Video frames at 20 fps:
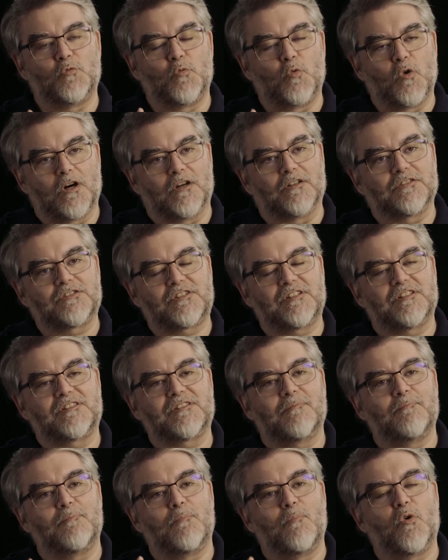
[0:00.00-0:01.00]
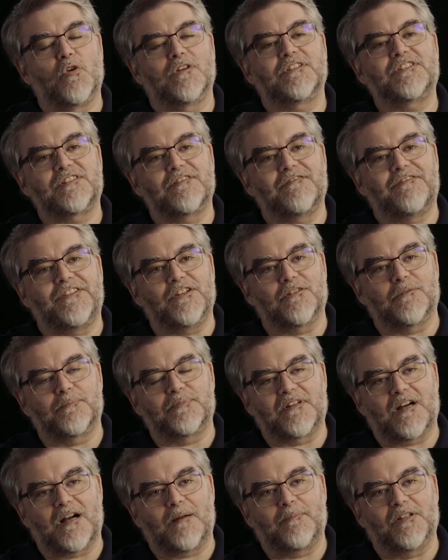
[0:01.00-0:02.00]
worse. It's a more severe
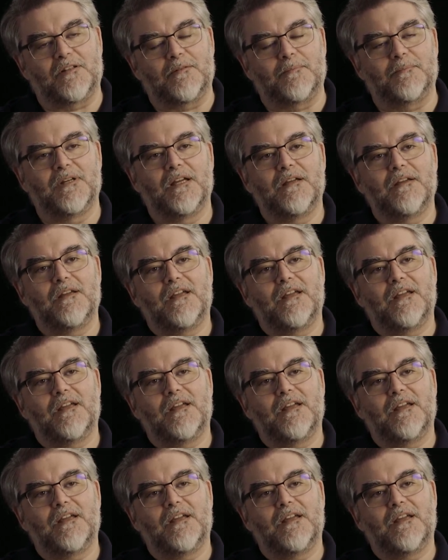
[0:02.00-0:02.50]
problem